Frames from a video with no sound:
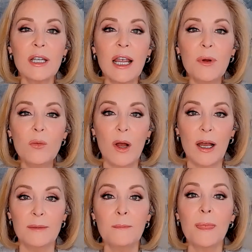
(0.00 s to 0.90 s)
Table
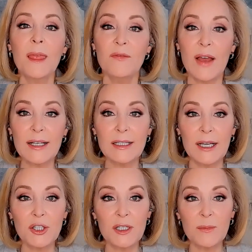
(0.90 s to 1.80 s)
1,
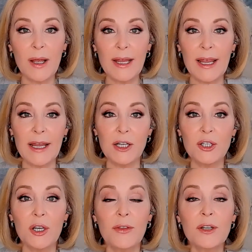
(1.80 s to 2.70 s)
vaccinations by
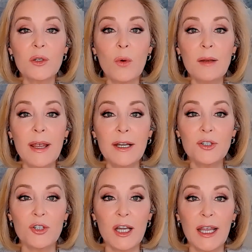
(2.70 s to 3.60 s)
age, there's one
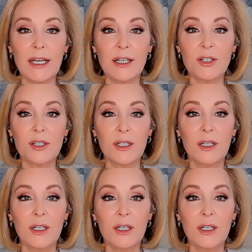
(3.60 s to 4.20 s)
major change.